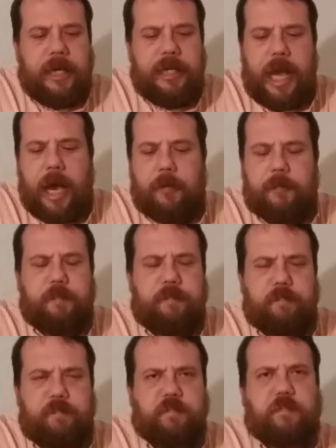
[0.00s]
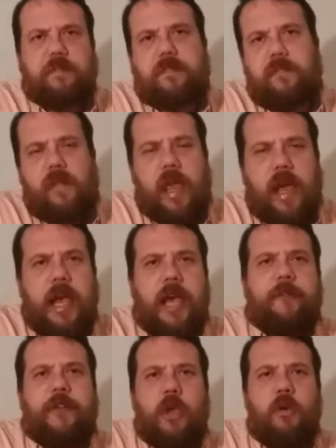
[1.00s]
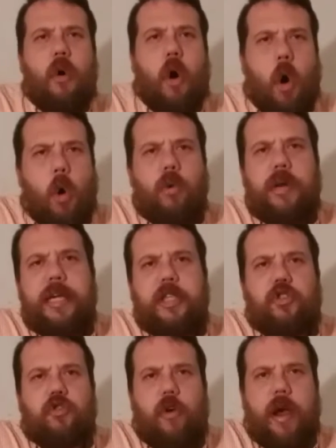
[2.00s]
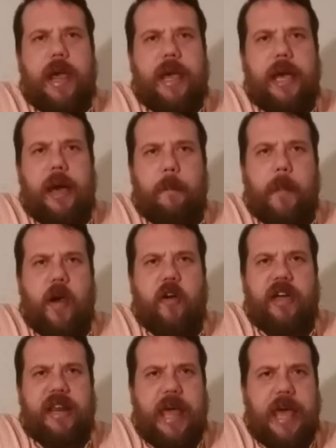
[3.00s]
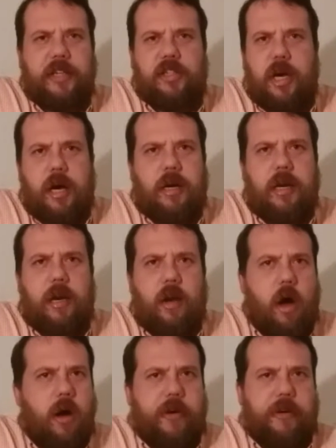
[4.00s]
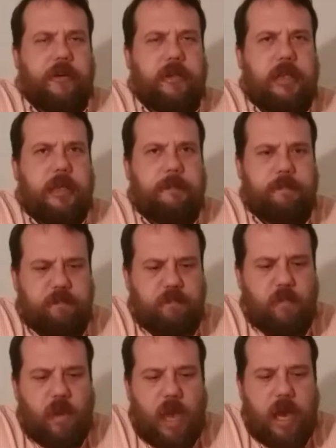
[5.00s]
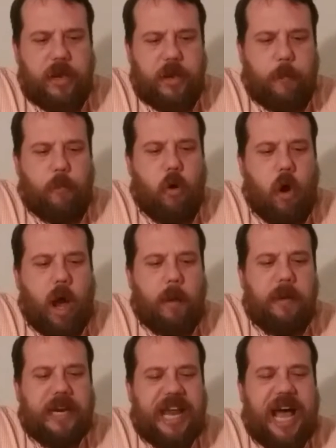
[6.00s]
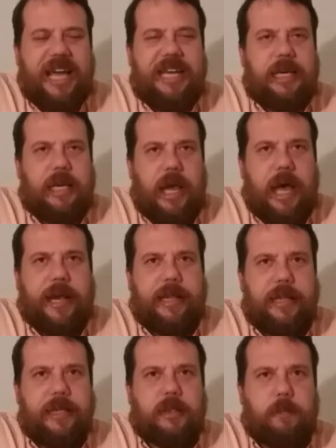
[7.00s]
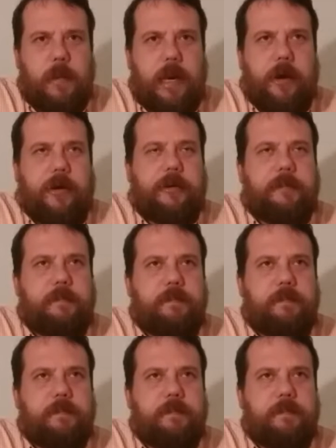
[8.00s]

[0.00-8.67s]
Now, if you only drink American adjunct lagers, you're probably not going to like this beer.